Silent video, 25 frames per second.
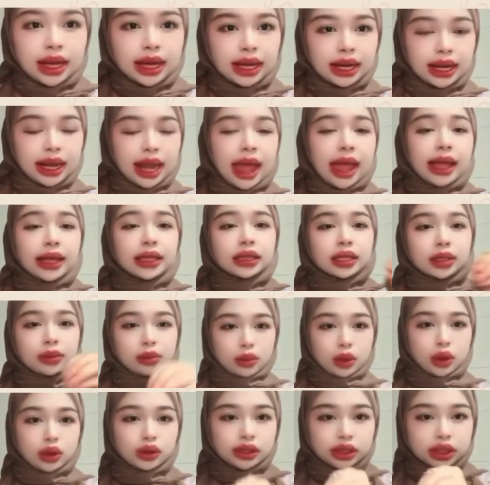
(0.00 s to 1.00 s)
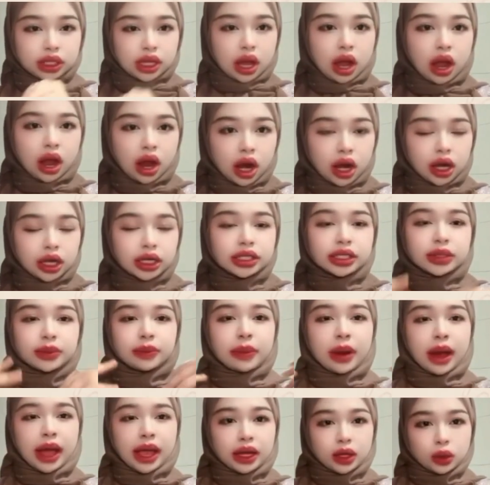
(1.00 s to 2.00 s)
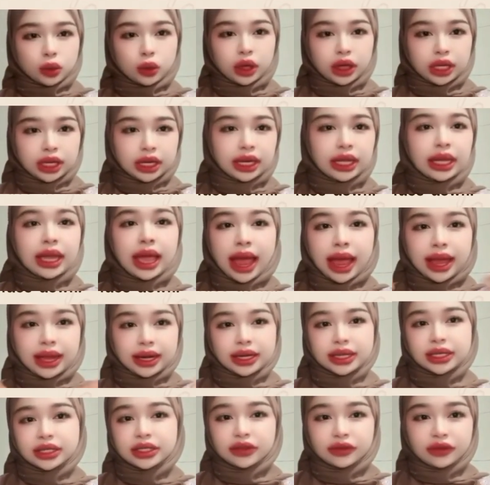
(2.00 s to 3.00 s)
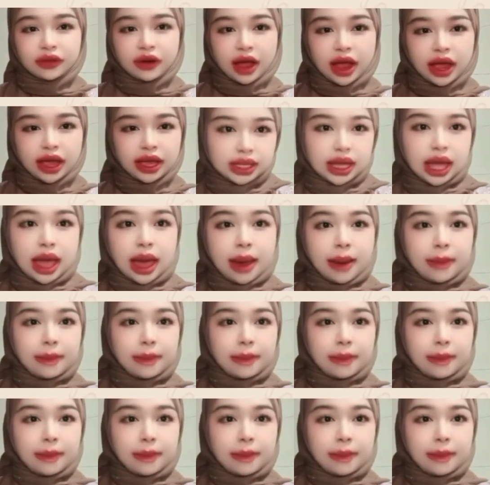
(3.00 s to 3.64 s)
Collect the most cards by quickly identifying